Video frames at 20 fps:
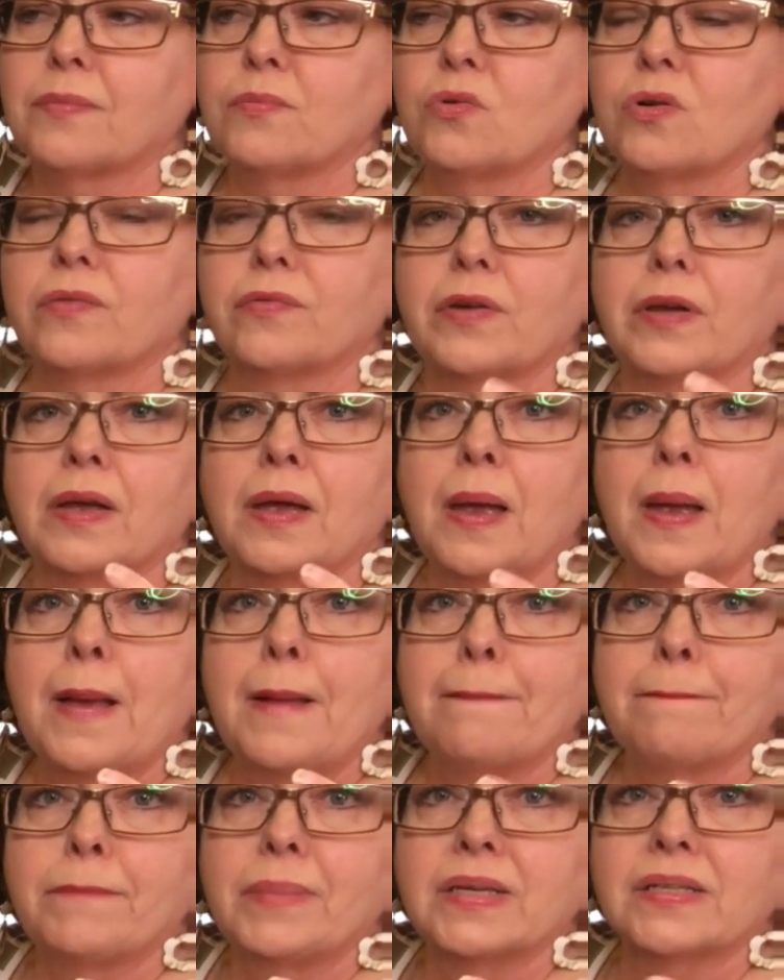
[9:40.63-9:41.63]
more of a
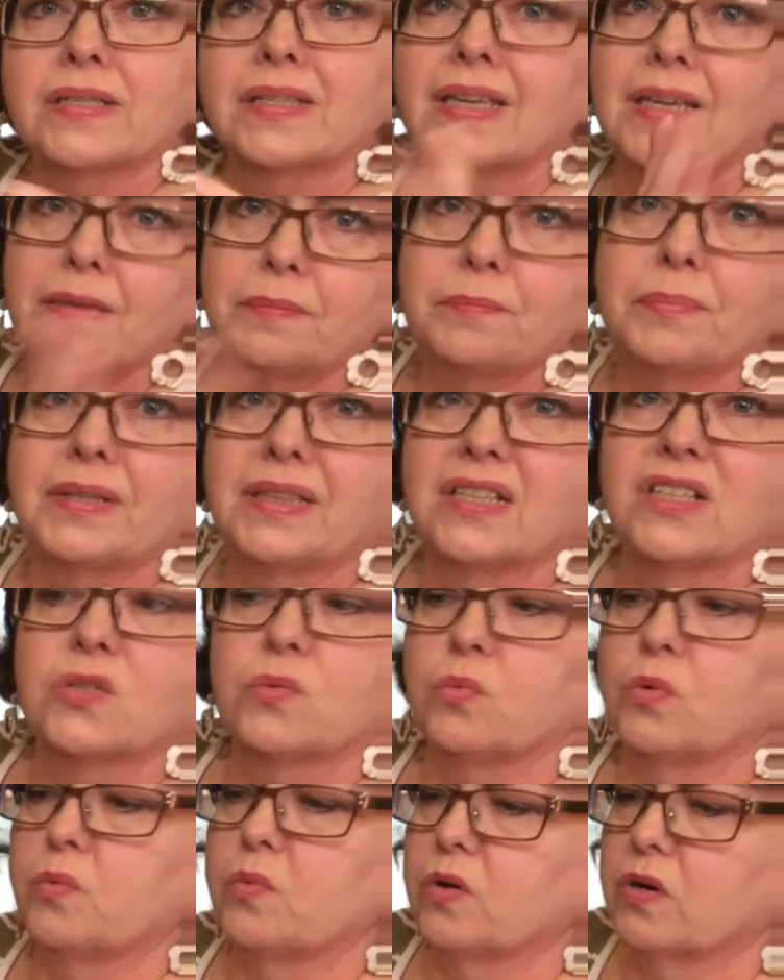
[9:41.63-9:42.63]
biscuit, but this
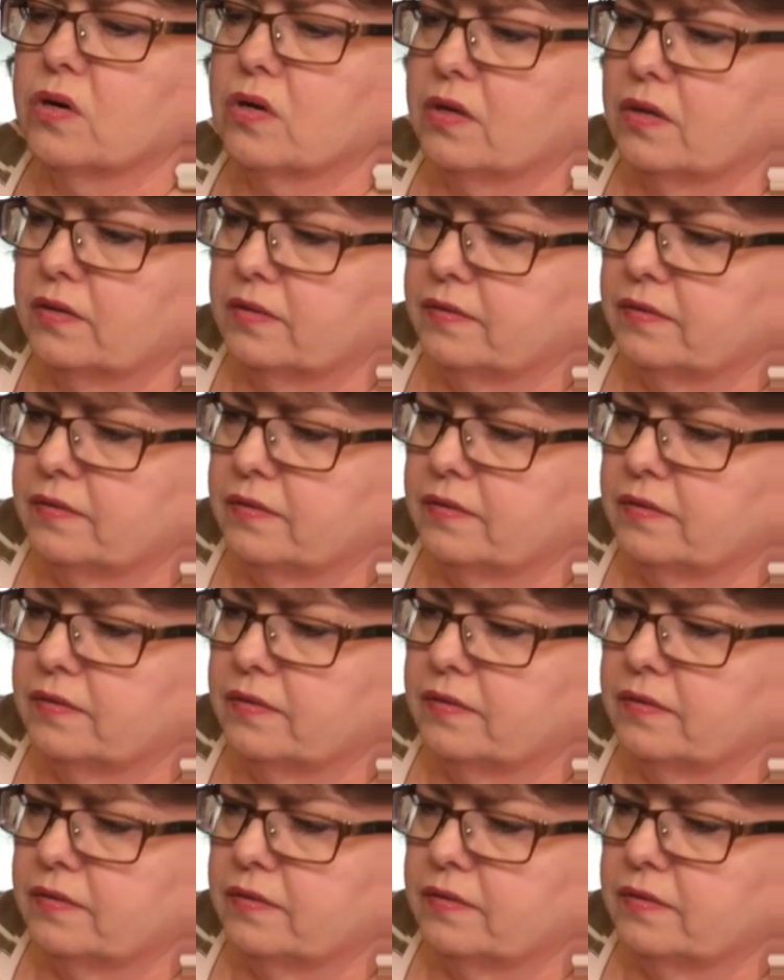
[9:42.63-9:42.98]
will work.